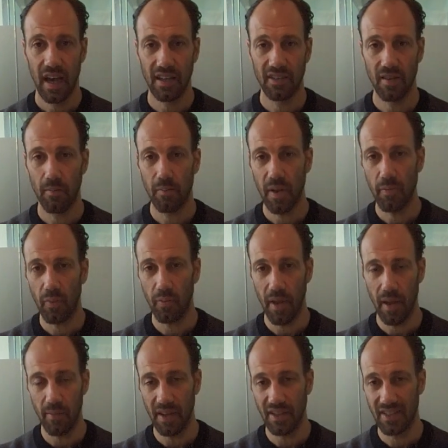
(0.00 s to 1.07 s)
some people
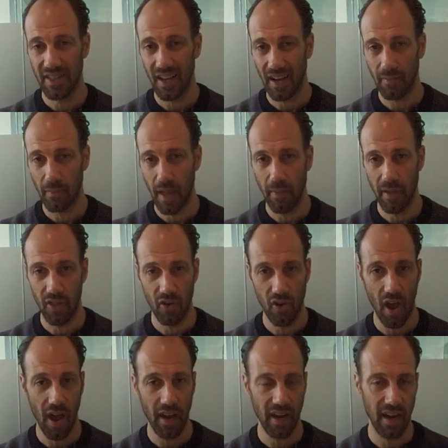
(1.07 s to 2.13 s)
may be stuck, maybe they're
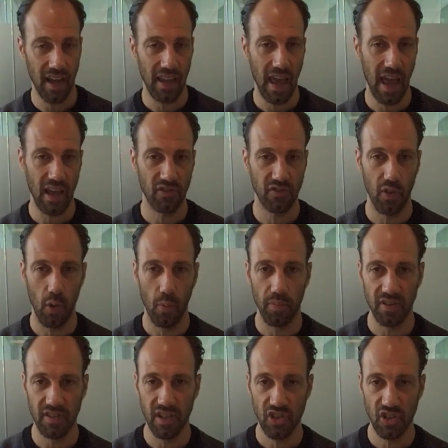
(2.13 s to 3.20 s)
not in a cash flow
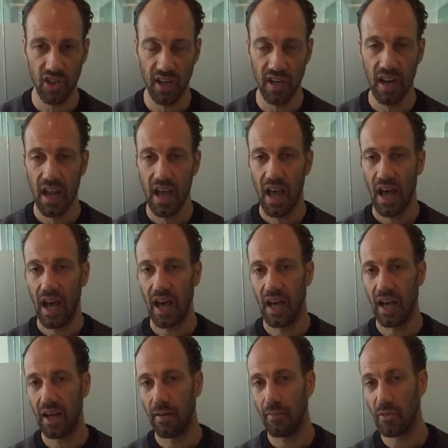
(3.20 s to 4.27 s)
position,
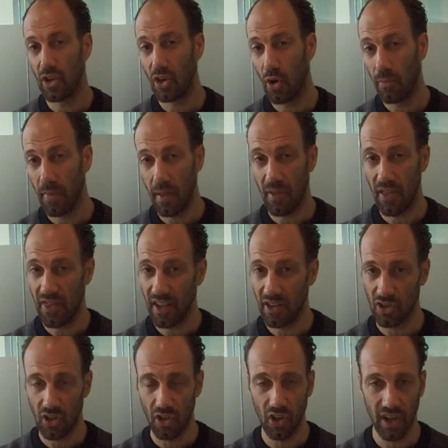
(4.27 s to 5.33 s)
maybe
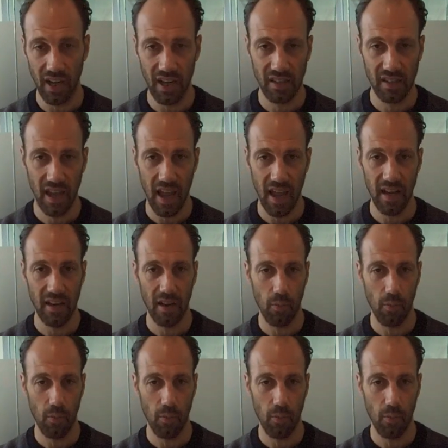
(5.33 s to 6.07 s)
things are looking tight.